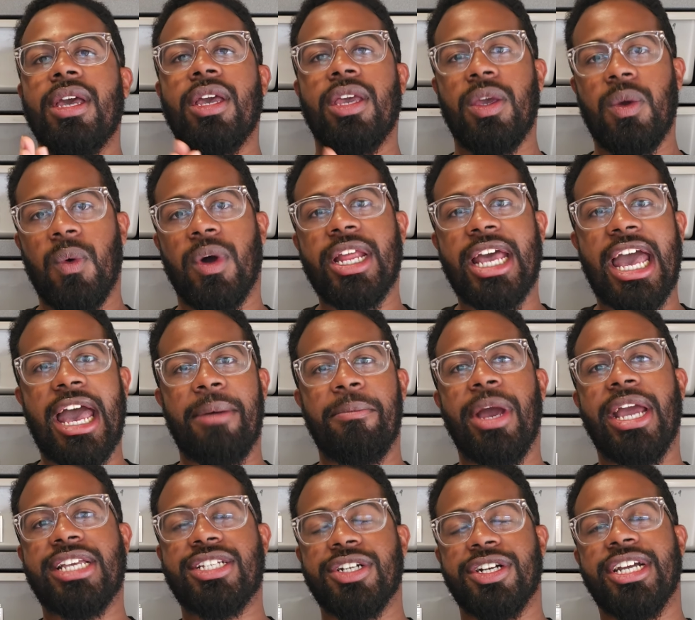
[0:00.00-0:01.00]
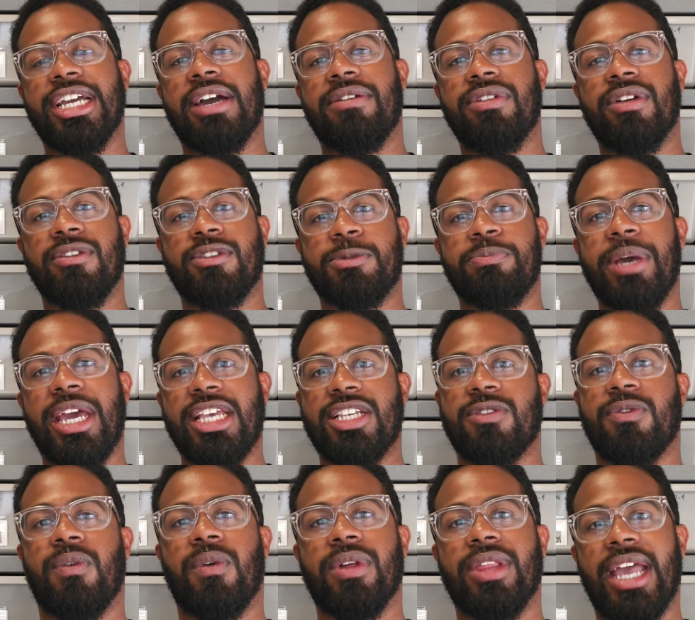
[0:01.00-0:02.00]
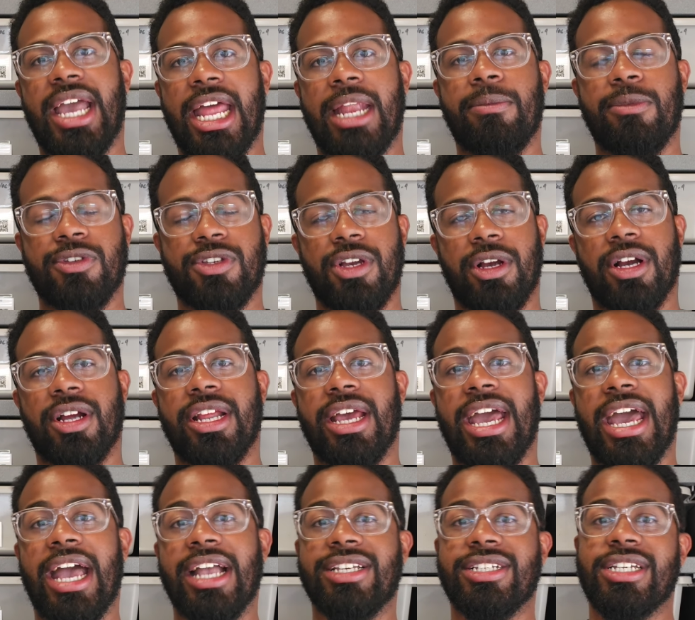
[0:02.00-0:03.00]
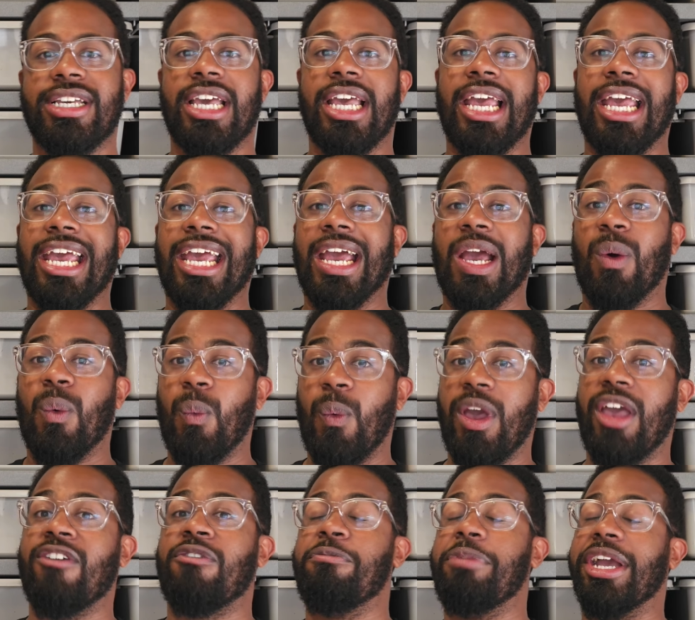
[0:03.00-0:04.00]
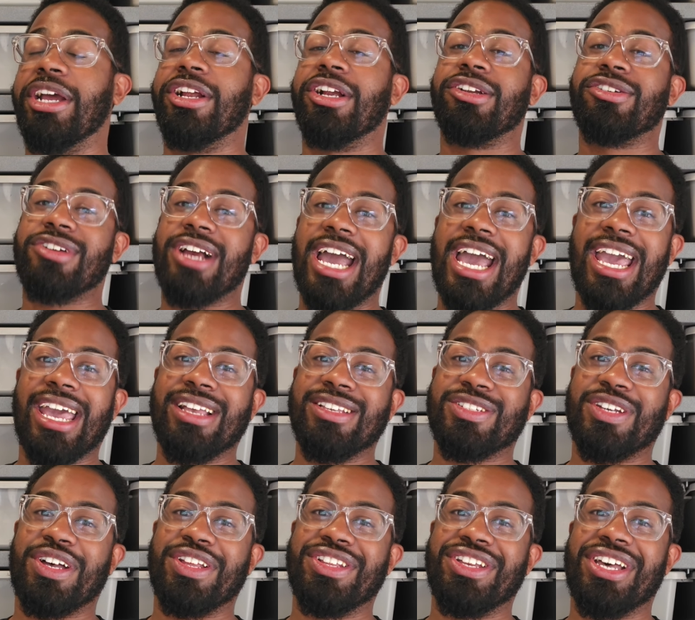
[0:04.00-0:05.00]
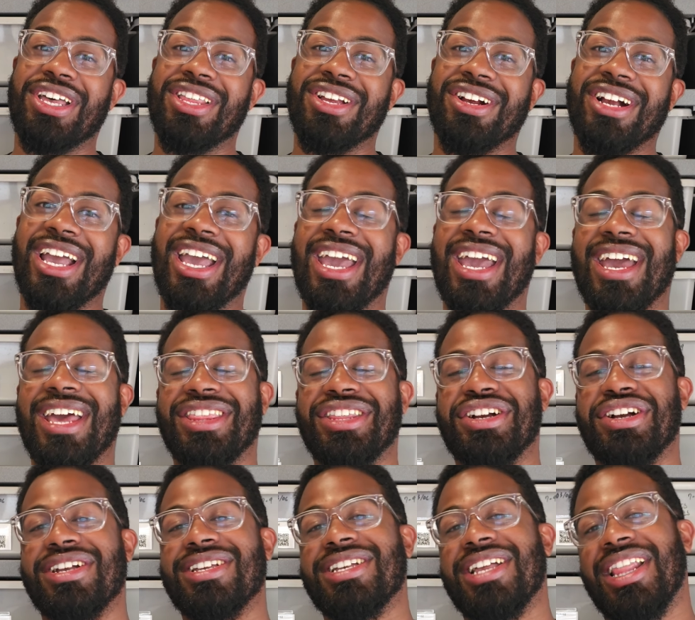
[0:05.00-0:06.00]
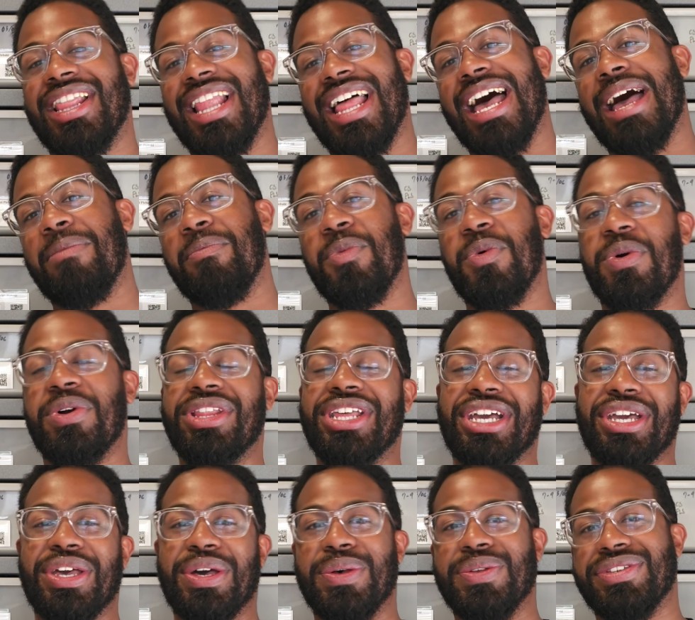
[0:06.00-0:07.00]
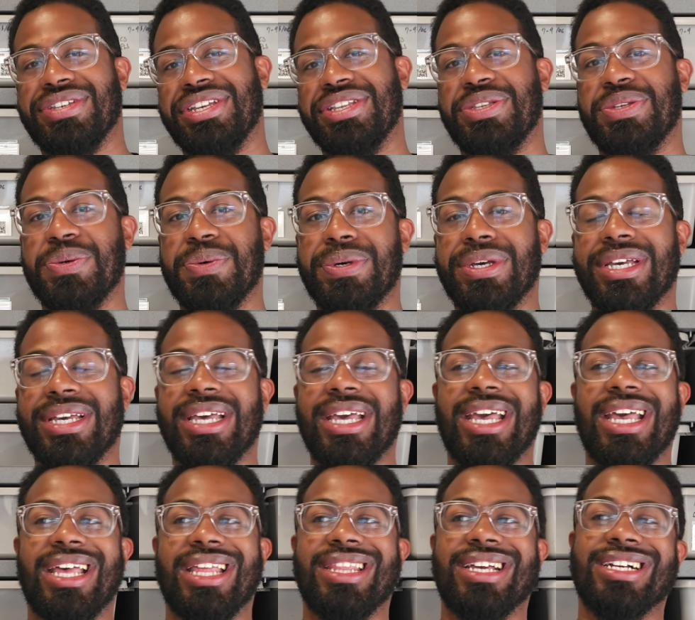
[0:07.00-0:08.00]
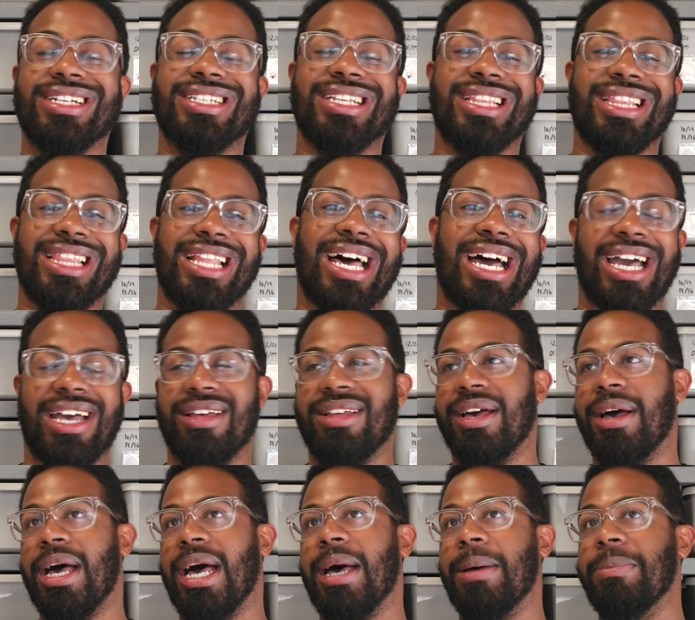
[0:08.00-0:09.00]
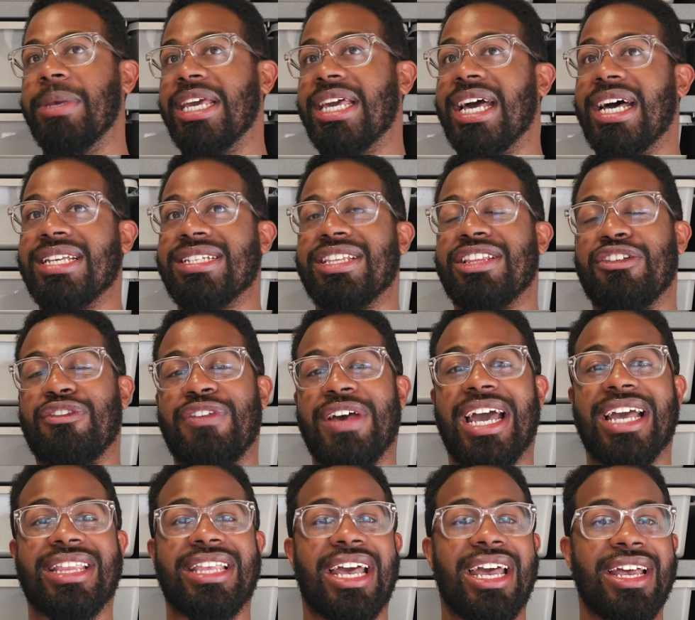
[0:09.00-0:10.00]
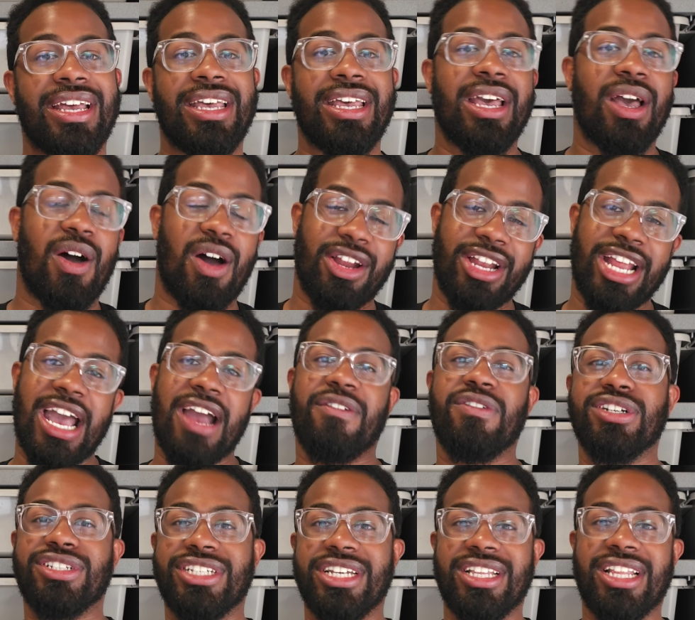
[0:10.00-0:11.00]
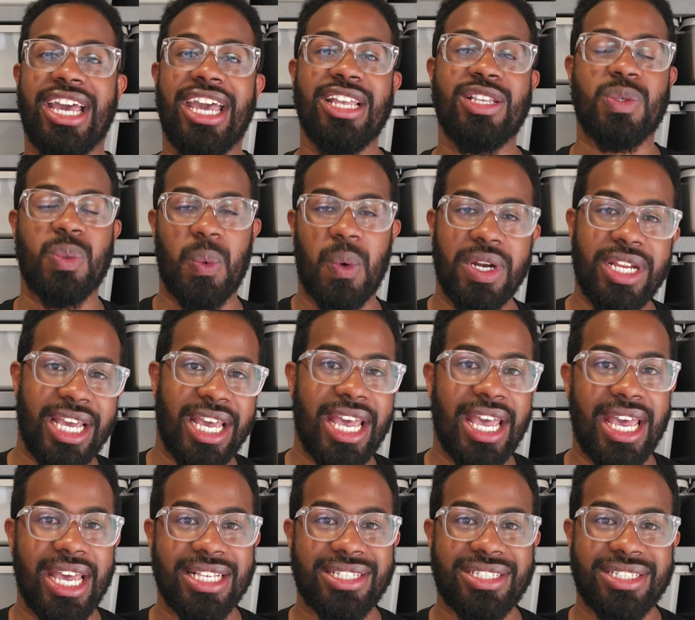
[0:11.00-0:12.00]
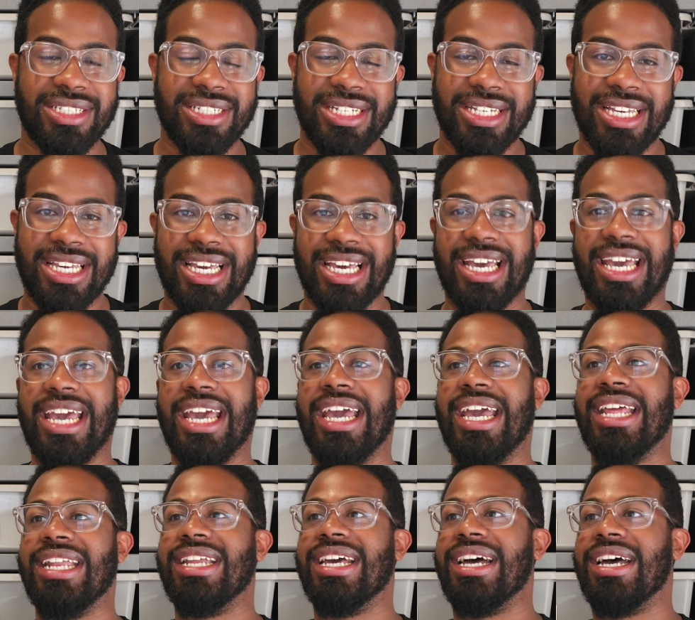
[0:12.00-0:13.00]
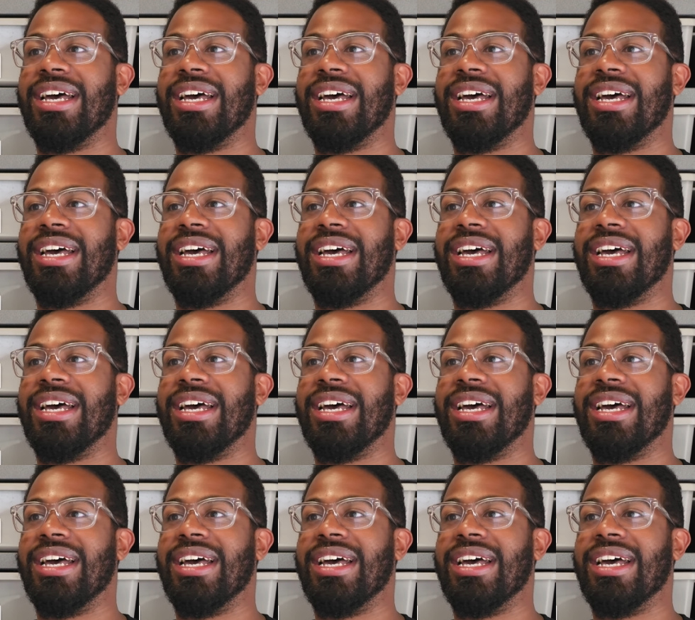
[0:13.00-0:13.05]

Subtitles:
you want to make sure you have enough space for the animals you're going to hatch. With bearded dragons, on the other hand, there's a lot more that goes into it. There's a lot because of the fact that on average, they lay 20 eggs, and